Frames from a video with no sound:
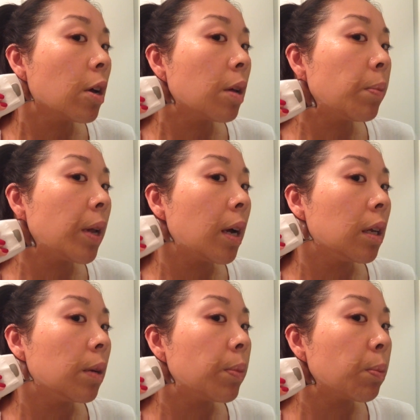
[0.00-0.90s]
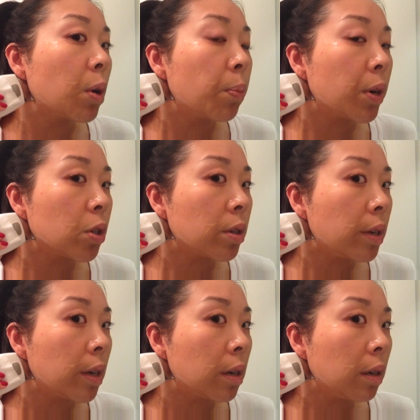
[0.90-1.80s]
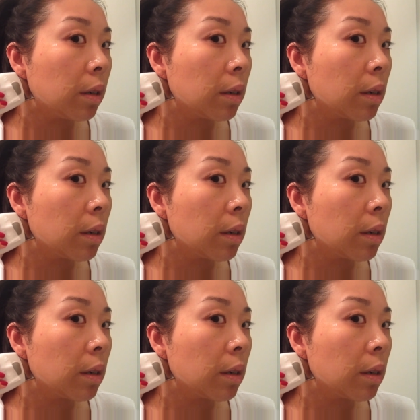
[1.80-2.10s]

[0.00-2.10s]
You can apply a little bit more pressure here.